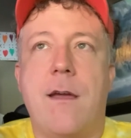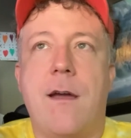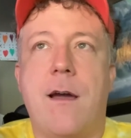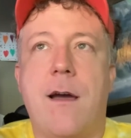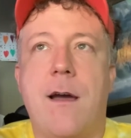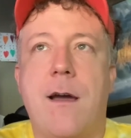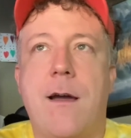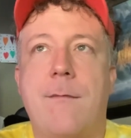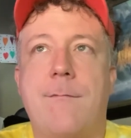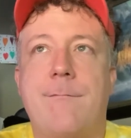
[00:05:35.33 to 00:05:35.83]

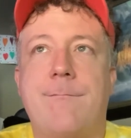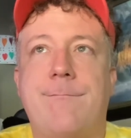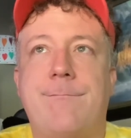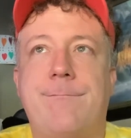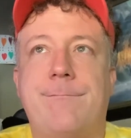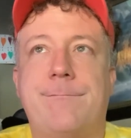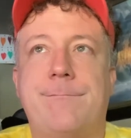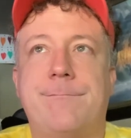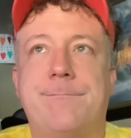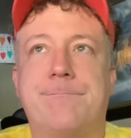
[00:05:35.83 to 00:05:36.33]

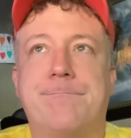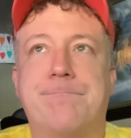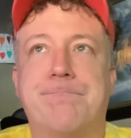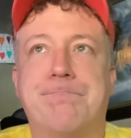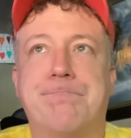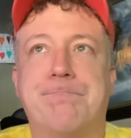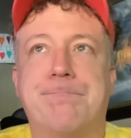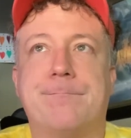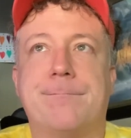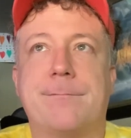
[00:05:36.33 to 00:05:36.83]

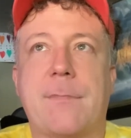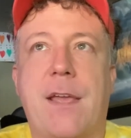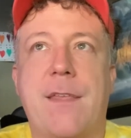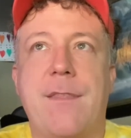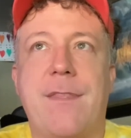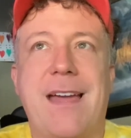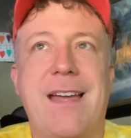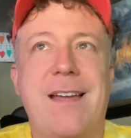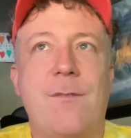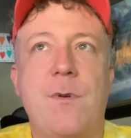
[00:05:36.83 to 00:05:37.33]

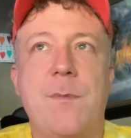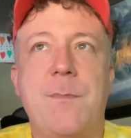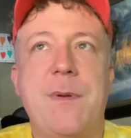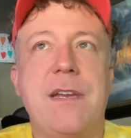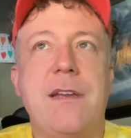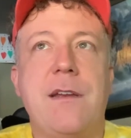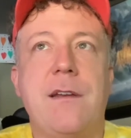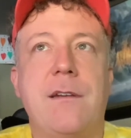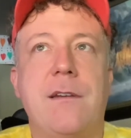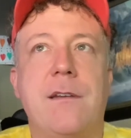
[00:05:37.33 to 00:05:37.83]
That would
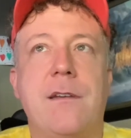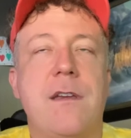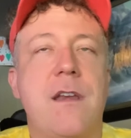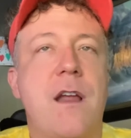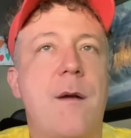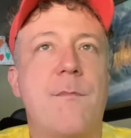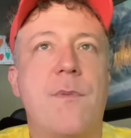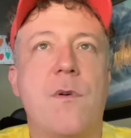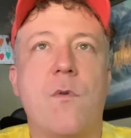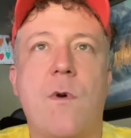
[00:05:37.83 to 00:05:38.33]
be
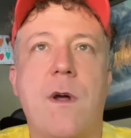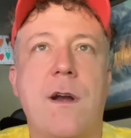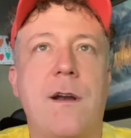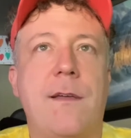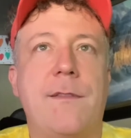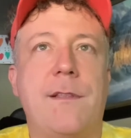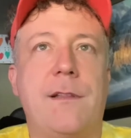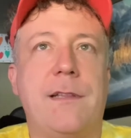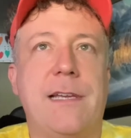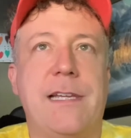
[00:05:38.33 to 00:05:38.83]
number one
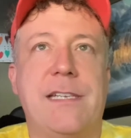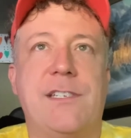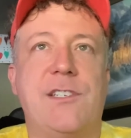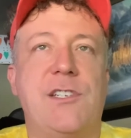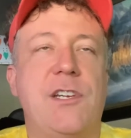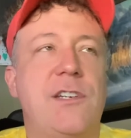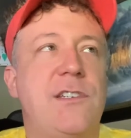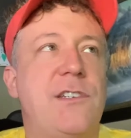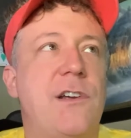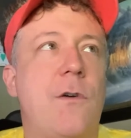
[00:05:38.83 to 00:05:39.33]
on the
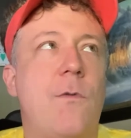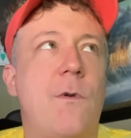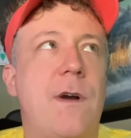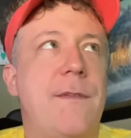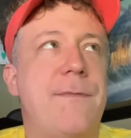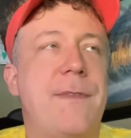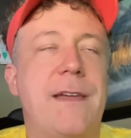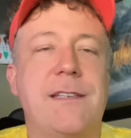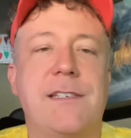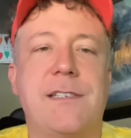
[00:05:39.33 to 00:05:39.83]
list. You don't
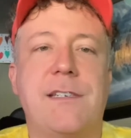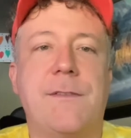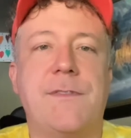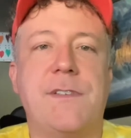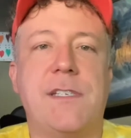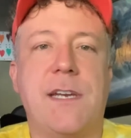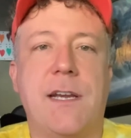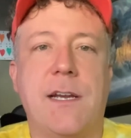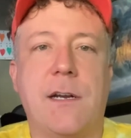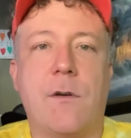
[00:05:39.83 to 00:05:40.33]
want that stuff
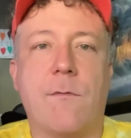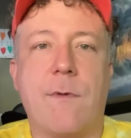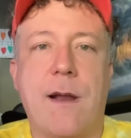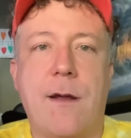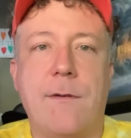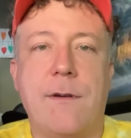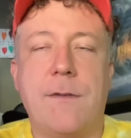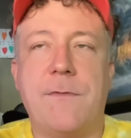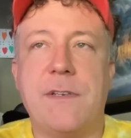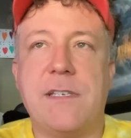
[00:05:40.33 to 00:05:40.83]
sitting
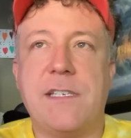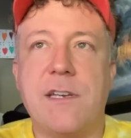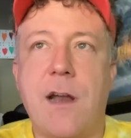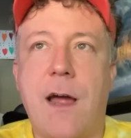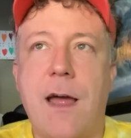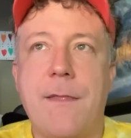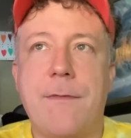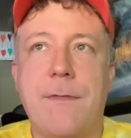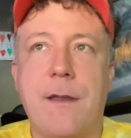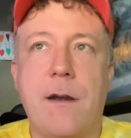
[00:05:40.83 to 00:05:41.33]
around. If it's
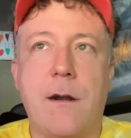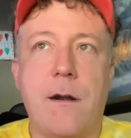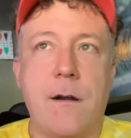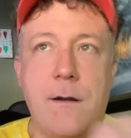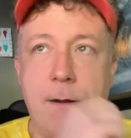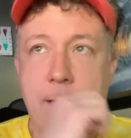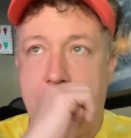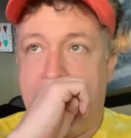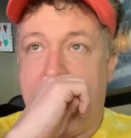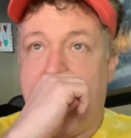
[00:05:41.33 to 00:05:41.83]
not
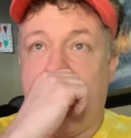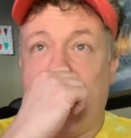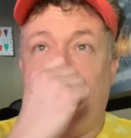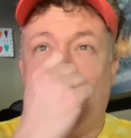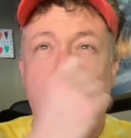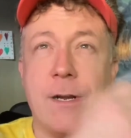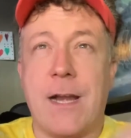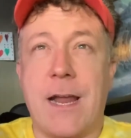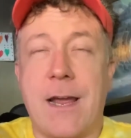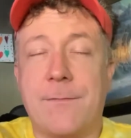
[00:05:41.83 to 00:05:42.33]
there,
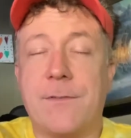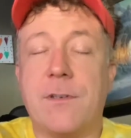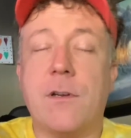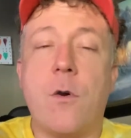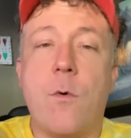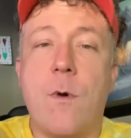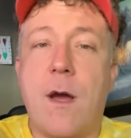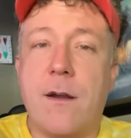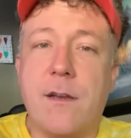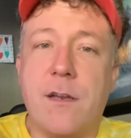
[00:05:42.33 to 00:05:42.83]
you're going to have to
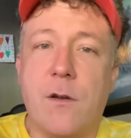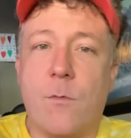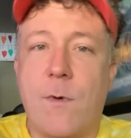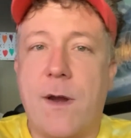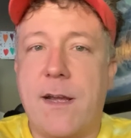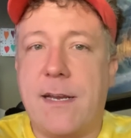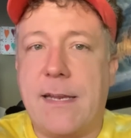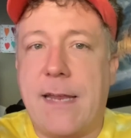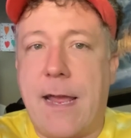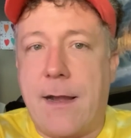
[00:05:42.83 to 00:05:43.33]
go out of your
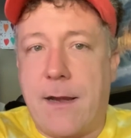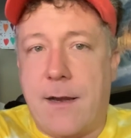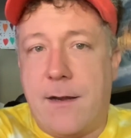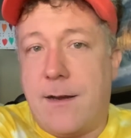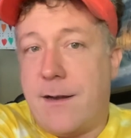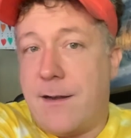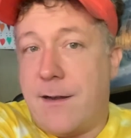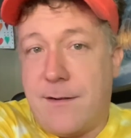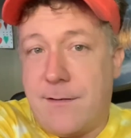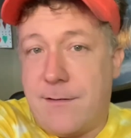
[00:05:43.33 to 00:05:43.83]
way to get it.
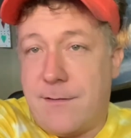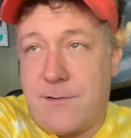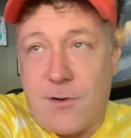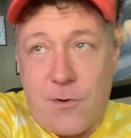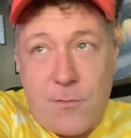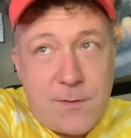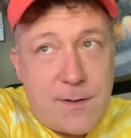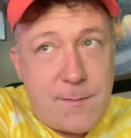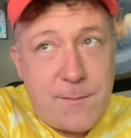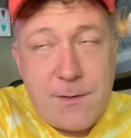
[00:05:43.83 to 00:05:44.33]
And
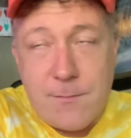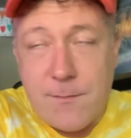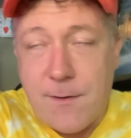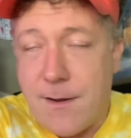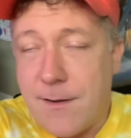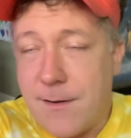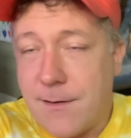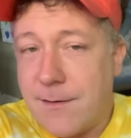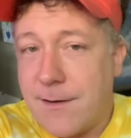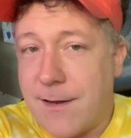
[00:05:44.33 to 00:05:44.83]
don't get me
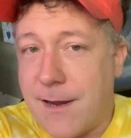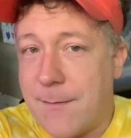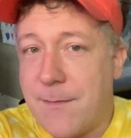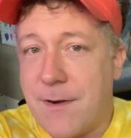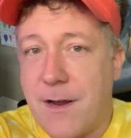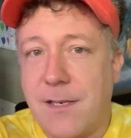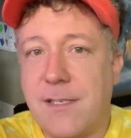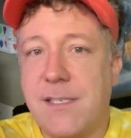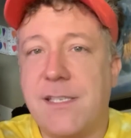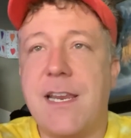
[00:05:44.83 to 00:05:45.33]
wrong, I'm
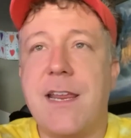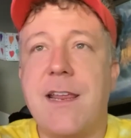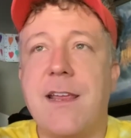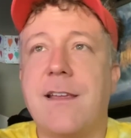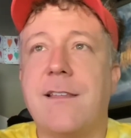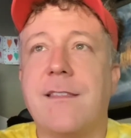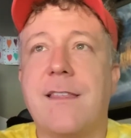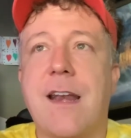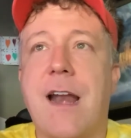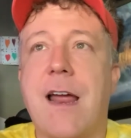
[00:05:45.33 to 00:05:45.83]
not
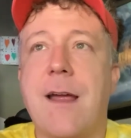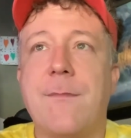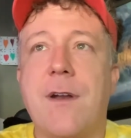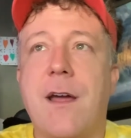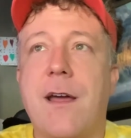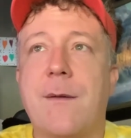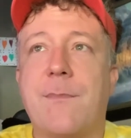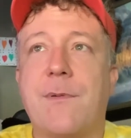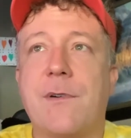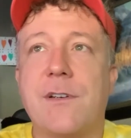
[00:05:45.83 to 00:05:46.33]
saying that I'm
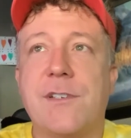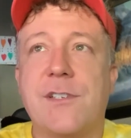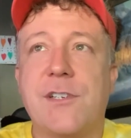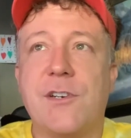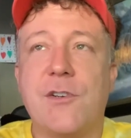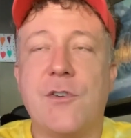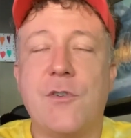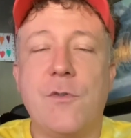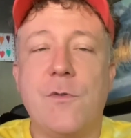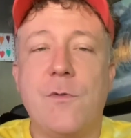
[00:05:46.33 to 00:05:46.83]
not a
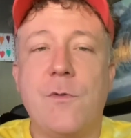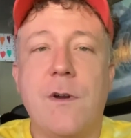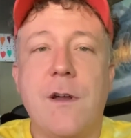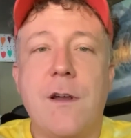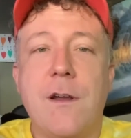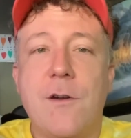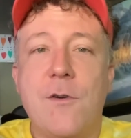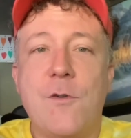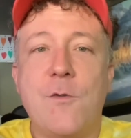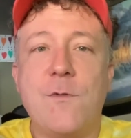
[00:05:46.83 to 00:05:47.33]
person who
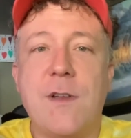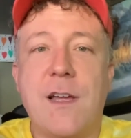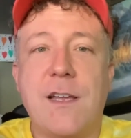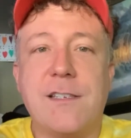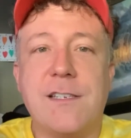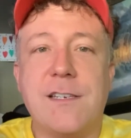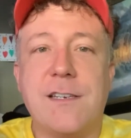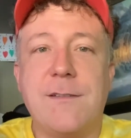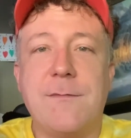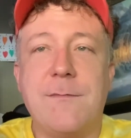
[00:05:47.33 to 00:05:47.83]

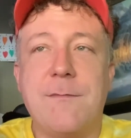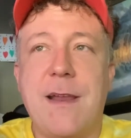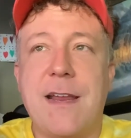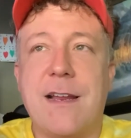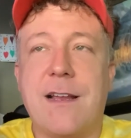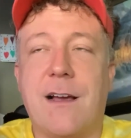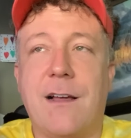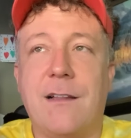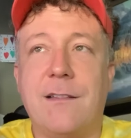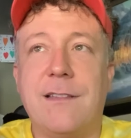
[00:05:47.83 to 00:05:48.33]
doesn't
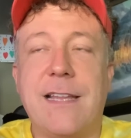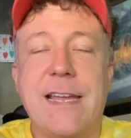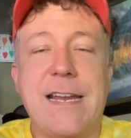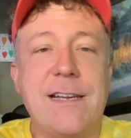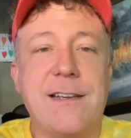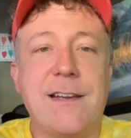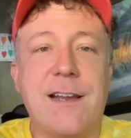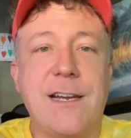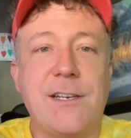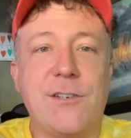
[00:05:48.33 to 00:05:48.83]
make a
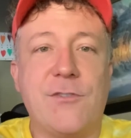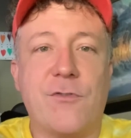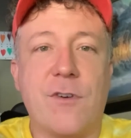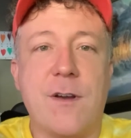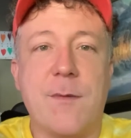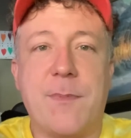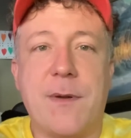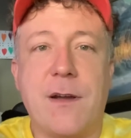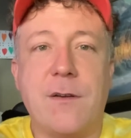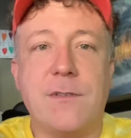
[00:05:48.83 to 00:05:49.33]
late night
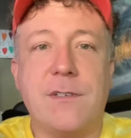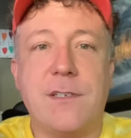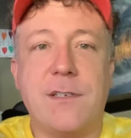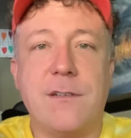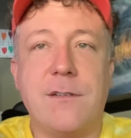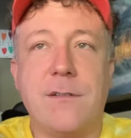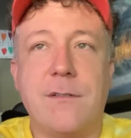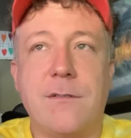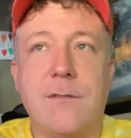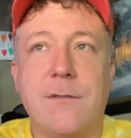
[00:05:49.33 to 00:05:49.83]
trip out
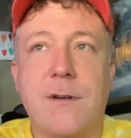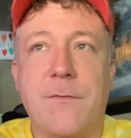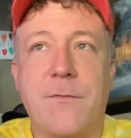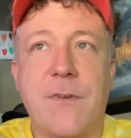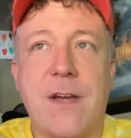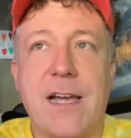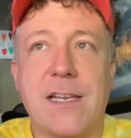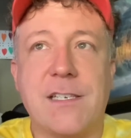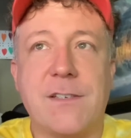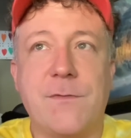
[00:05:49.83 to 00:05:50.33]
to a
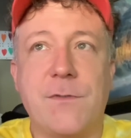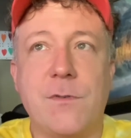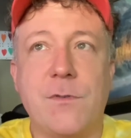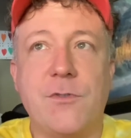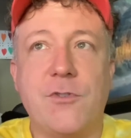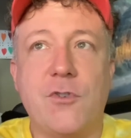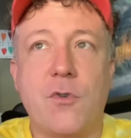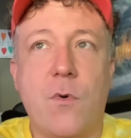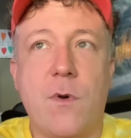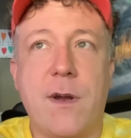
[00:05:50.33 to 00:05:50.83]
fast
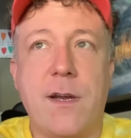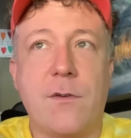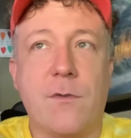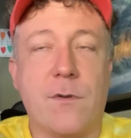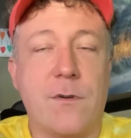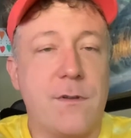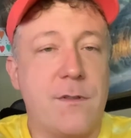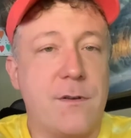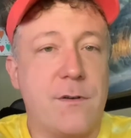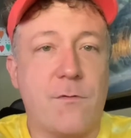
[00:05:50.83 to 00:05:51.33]
food joint
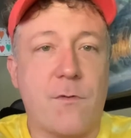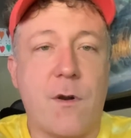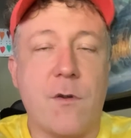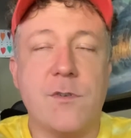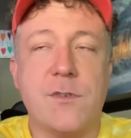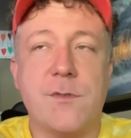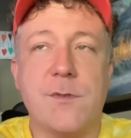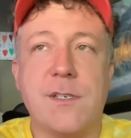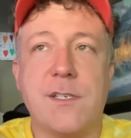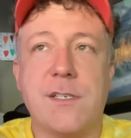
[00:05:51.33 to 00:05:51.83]
or to the
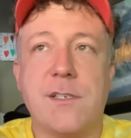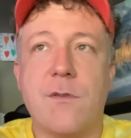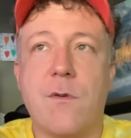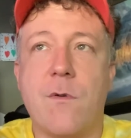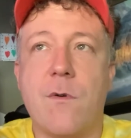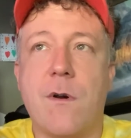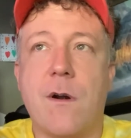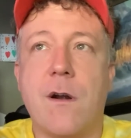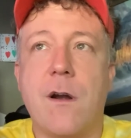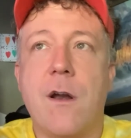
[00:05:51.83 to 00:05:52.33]
grocery
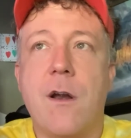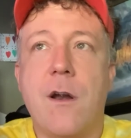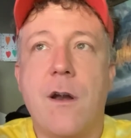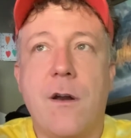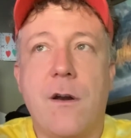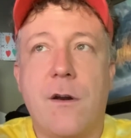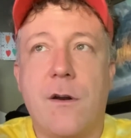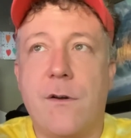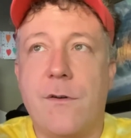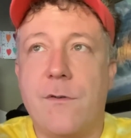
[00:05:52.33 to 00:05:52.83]
store
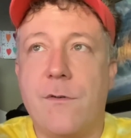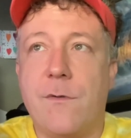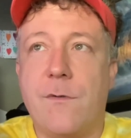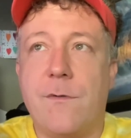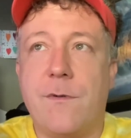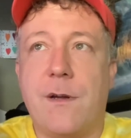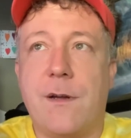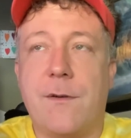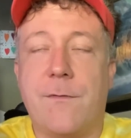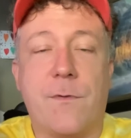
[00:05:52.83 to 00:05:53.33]
or
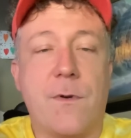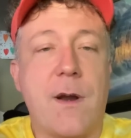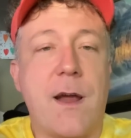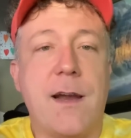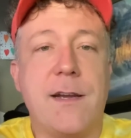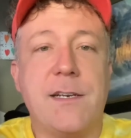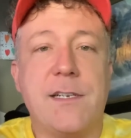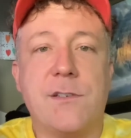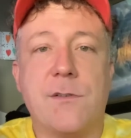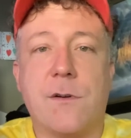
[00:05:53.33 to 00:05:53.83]
to a
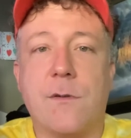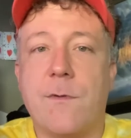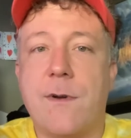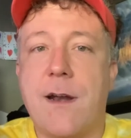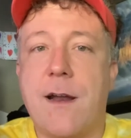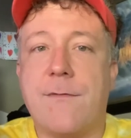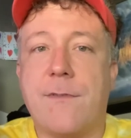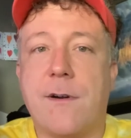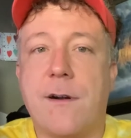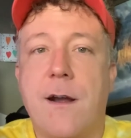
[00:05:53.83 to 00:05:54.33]
variety store or
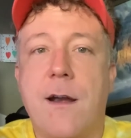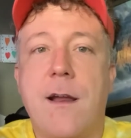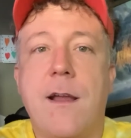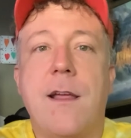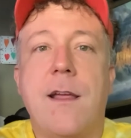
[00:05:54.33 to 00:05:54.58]
whatever